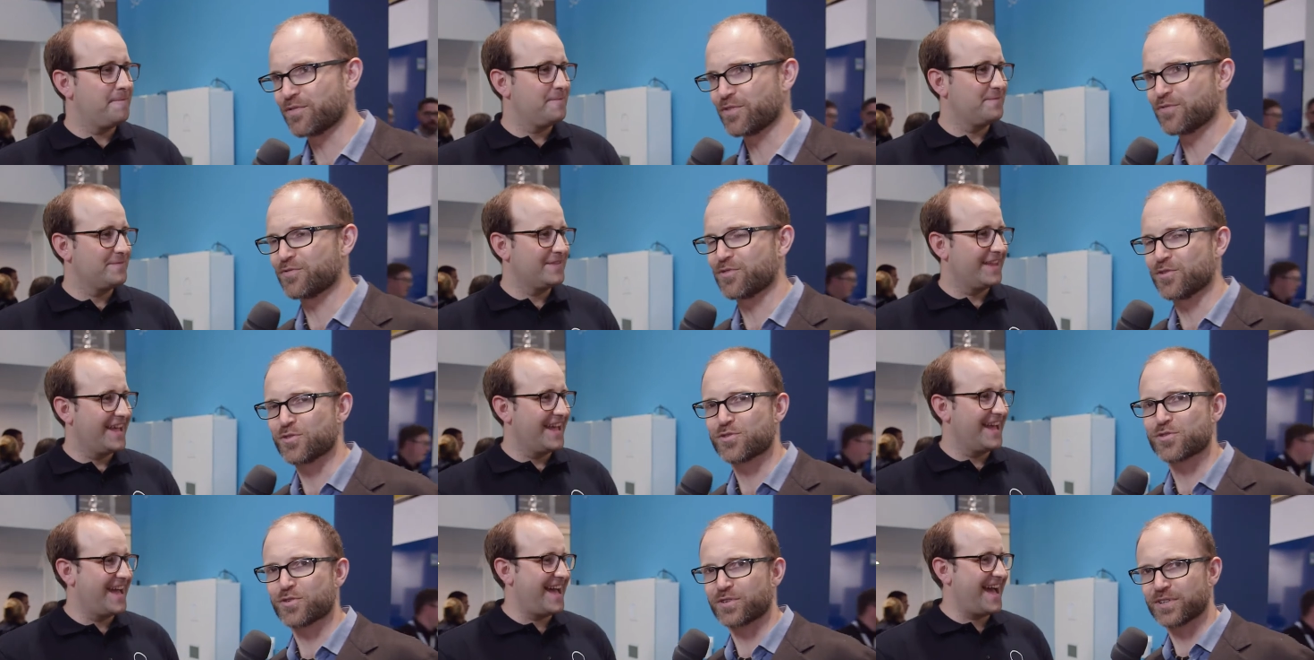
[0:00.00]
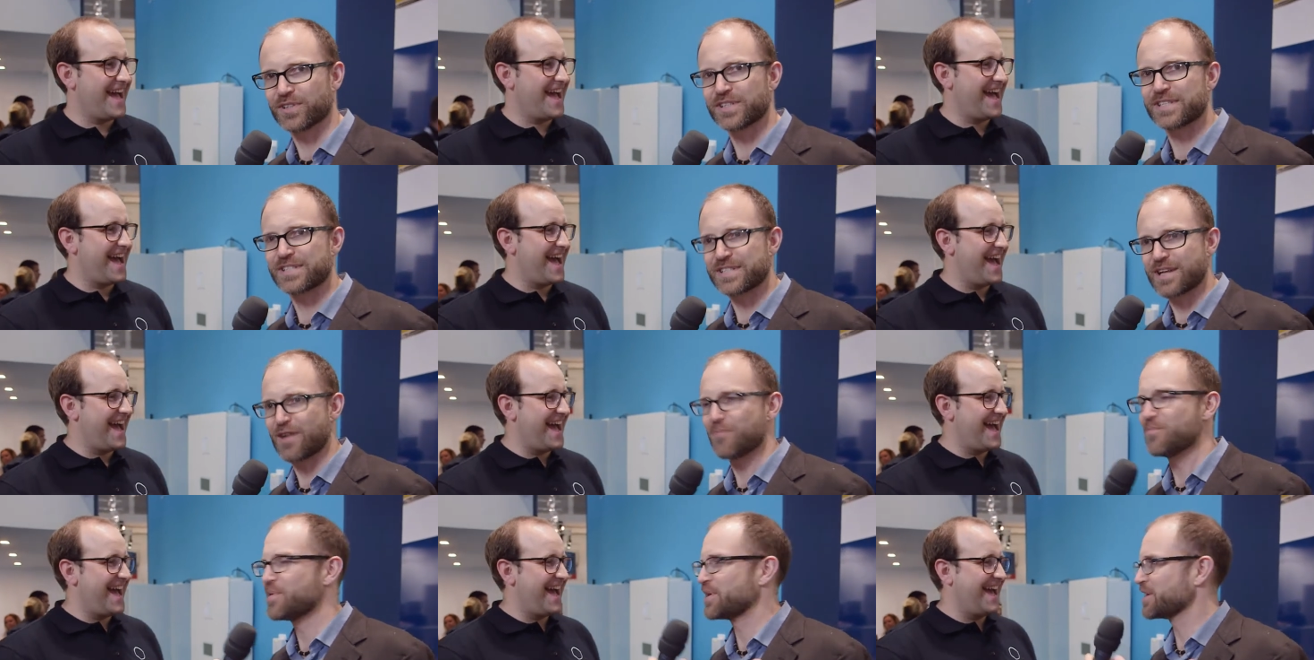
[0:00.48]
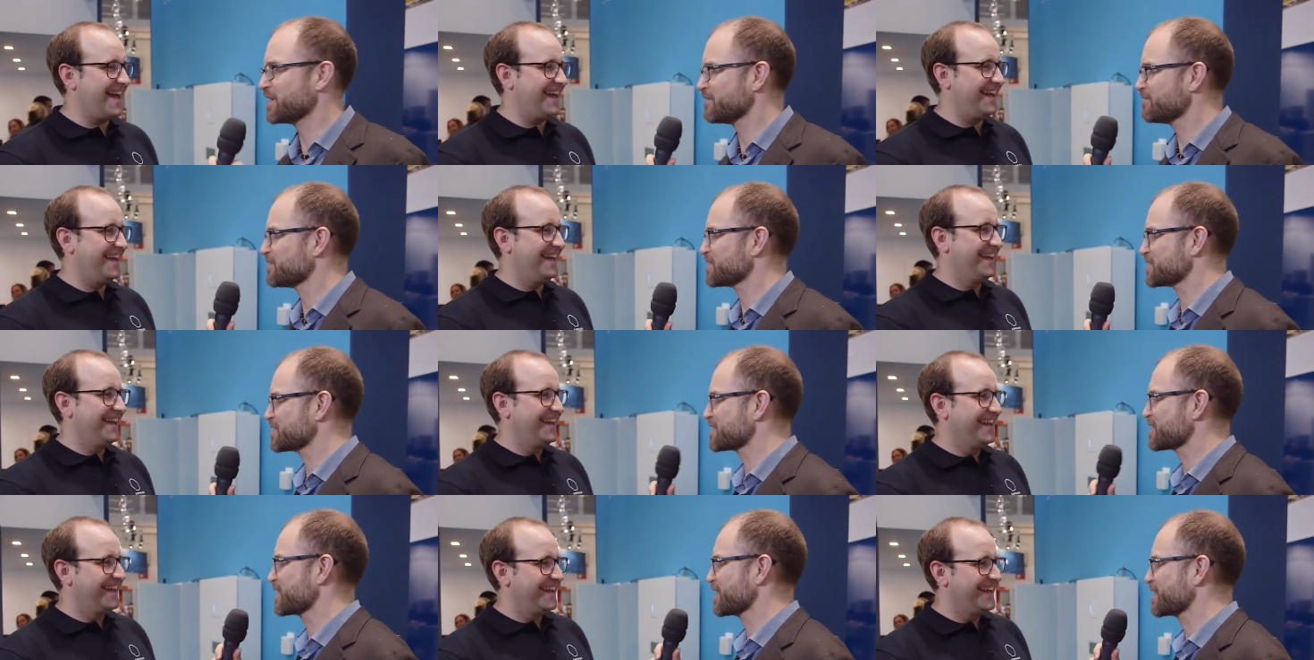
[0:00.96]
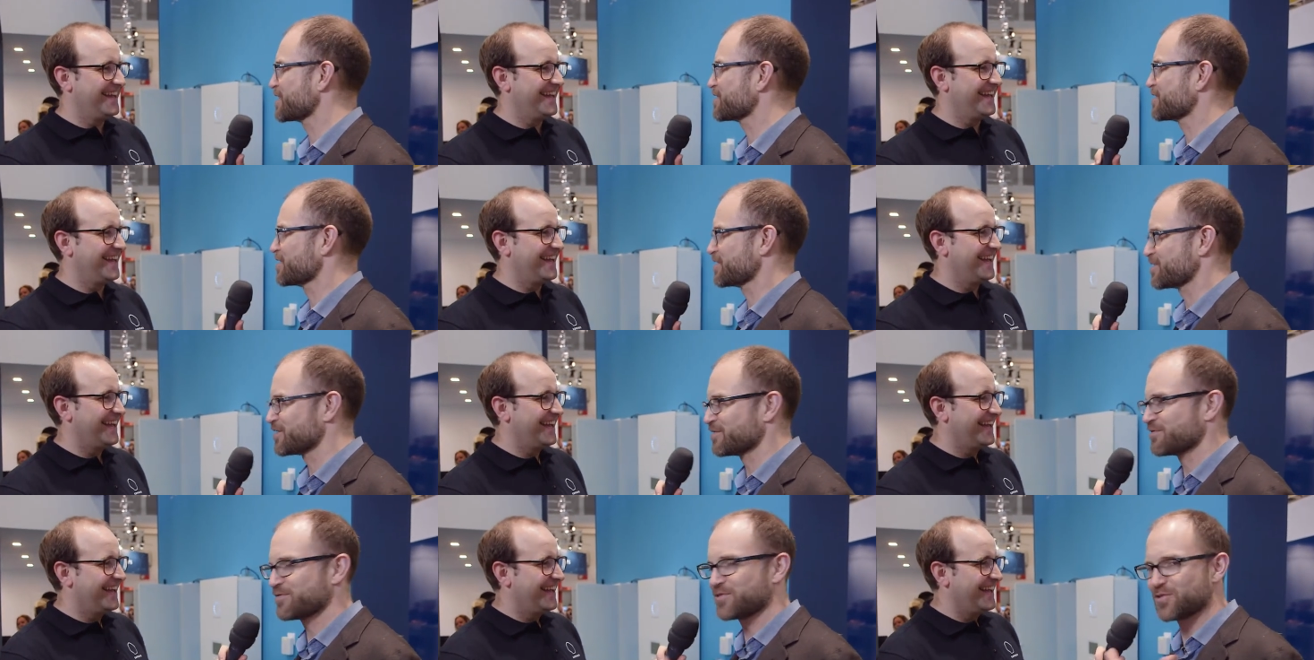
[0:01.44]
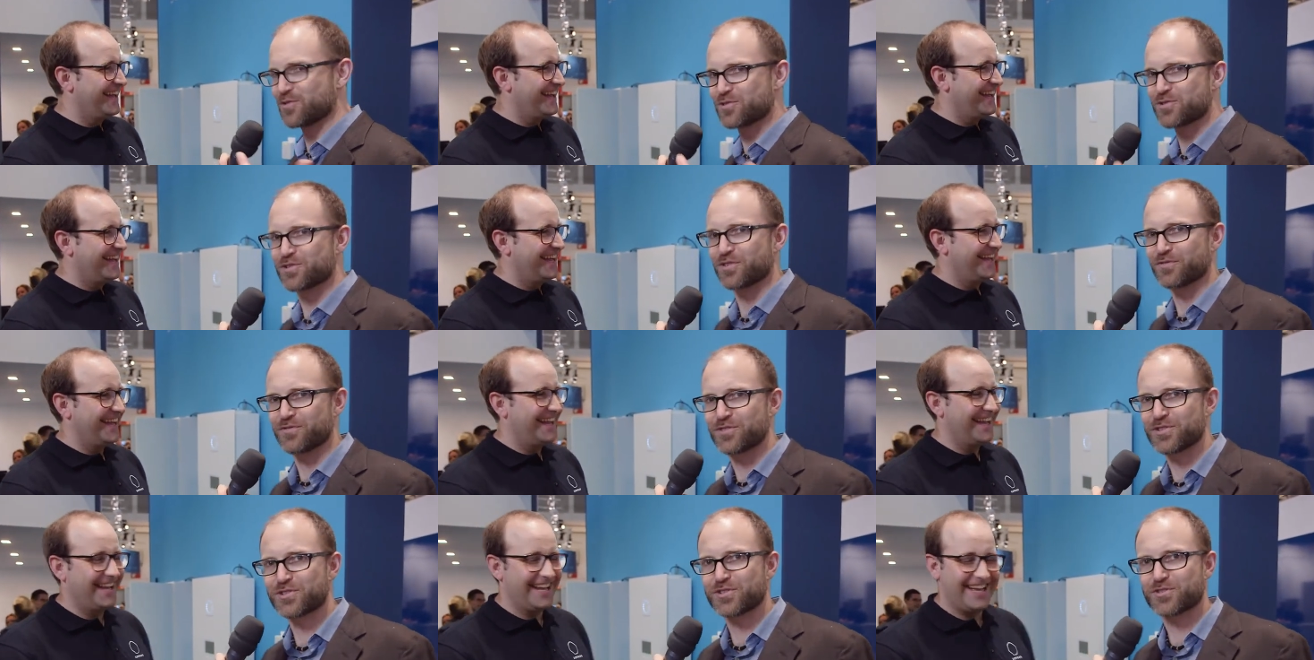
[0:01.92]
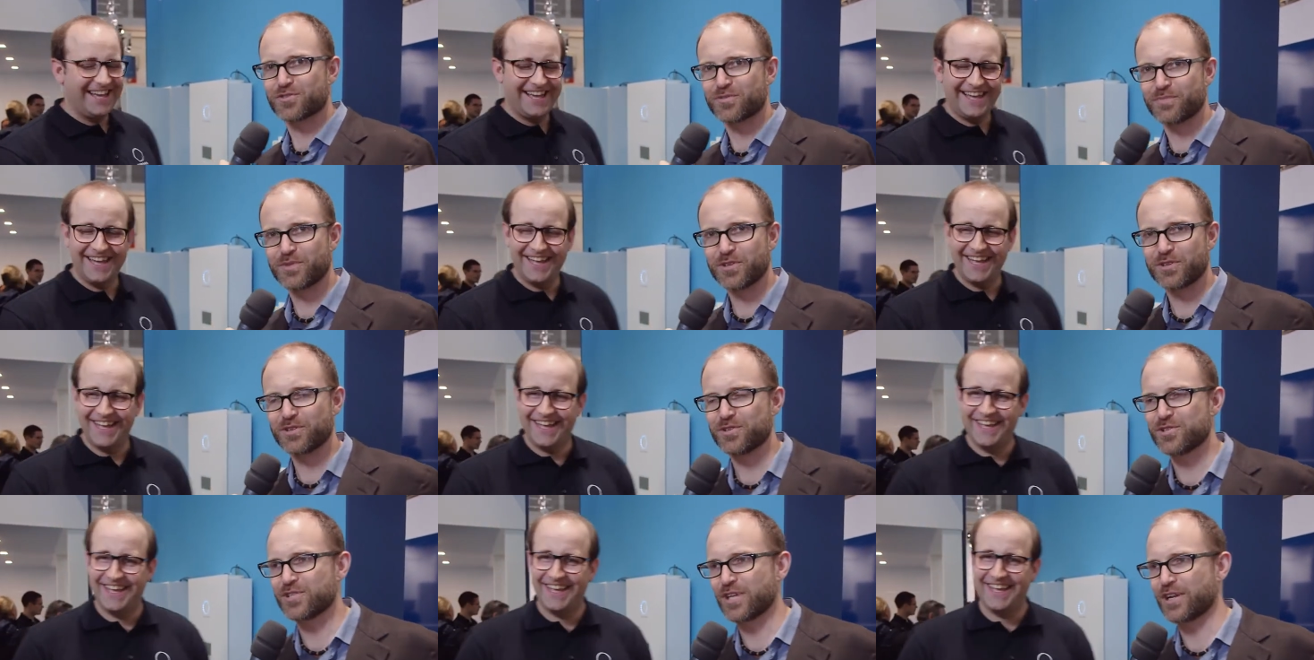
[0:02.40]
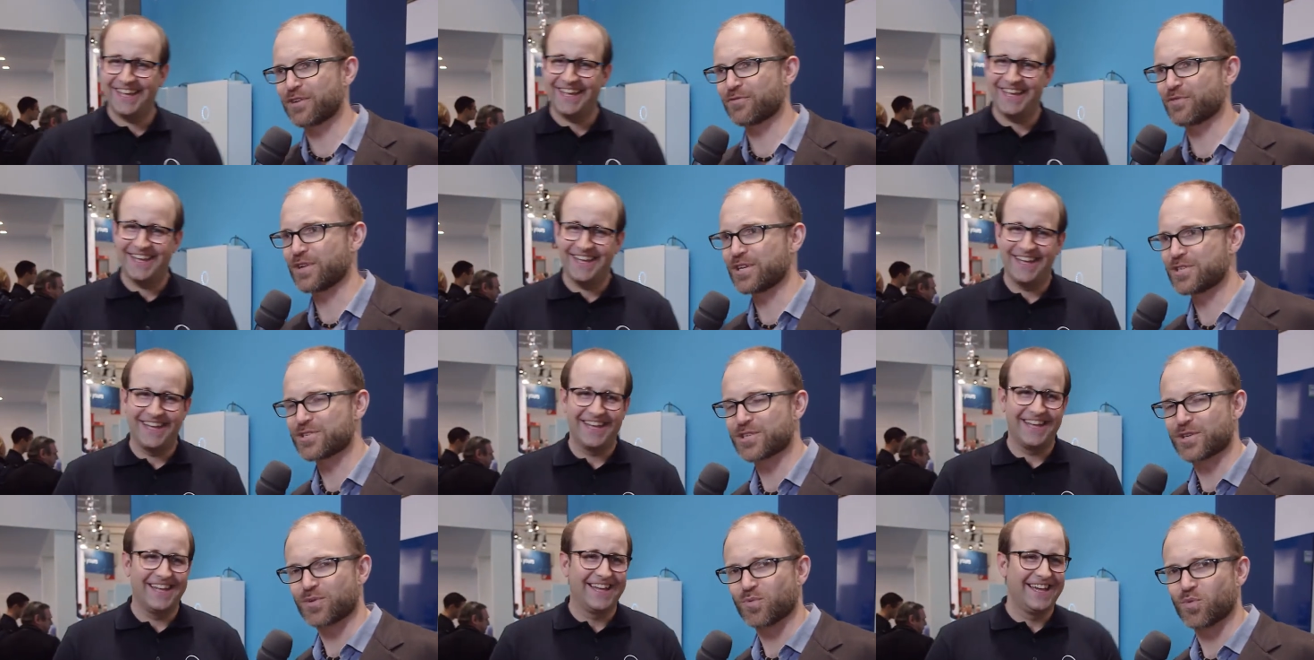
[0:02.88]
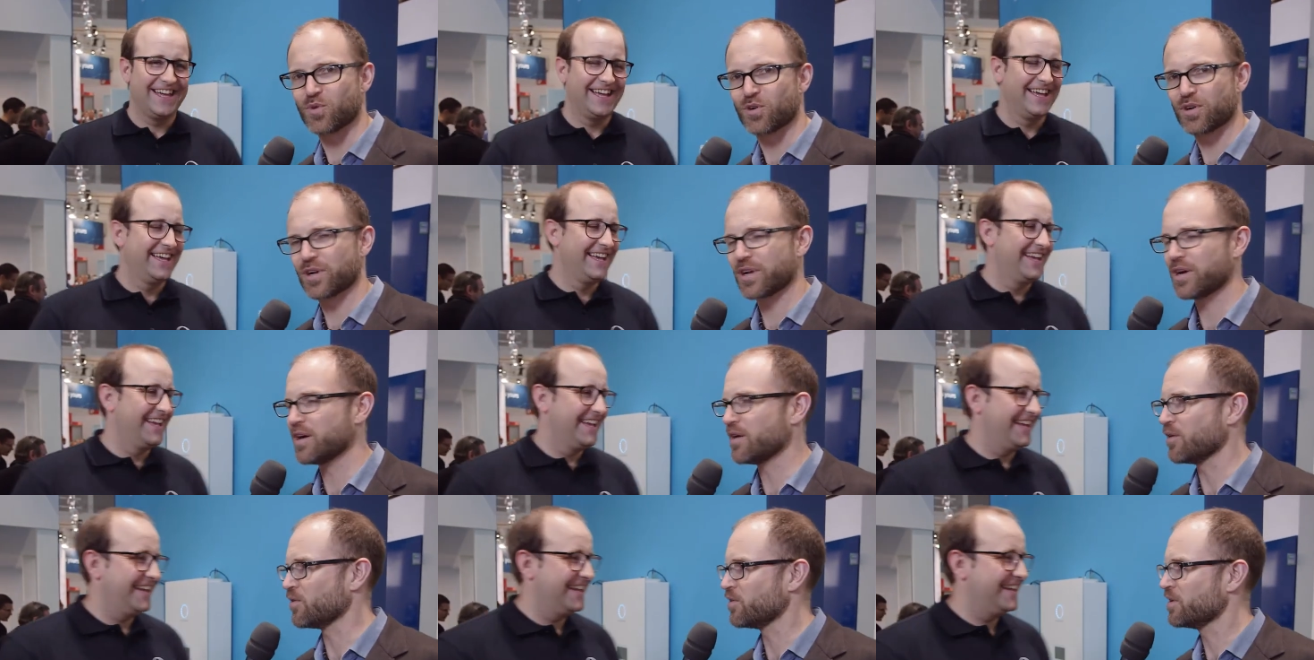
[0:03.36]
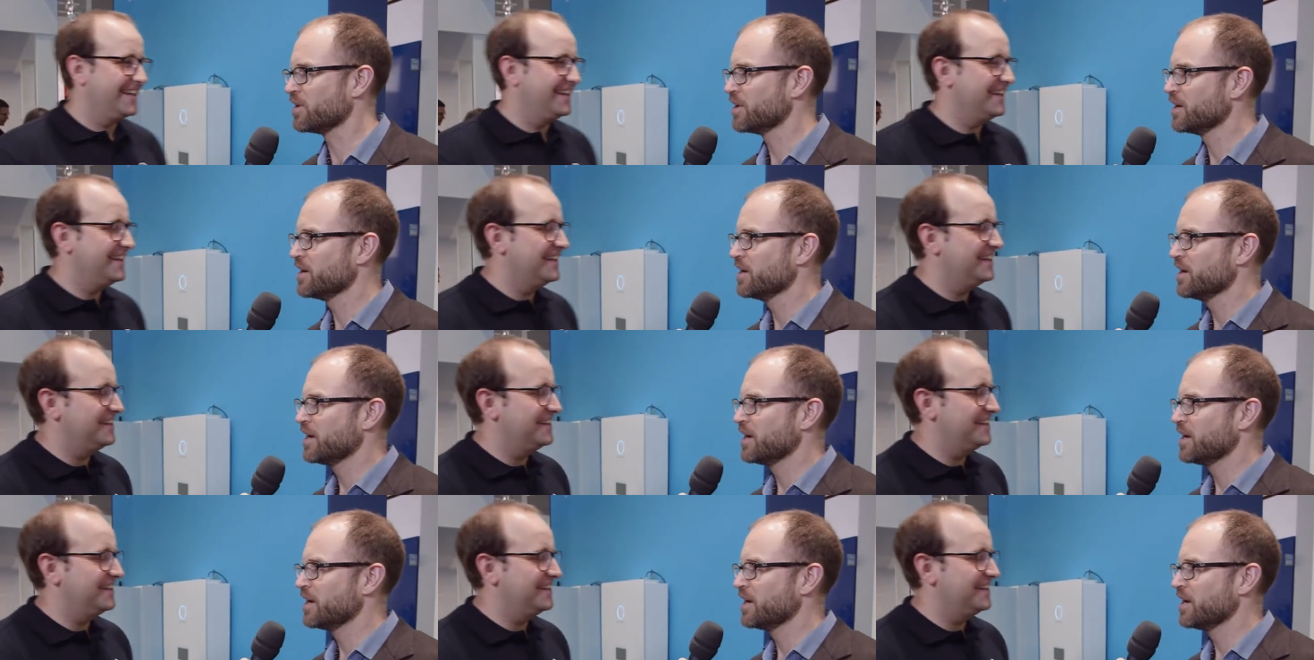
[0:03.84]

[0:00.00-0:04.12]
Speaker 1: the future, at least how many of us think that the future of distributed generation will go.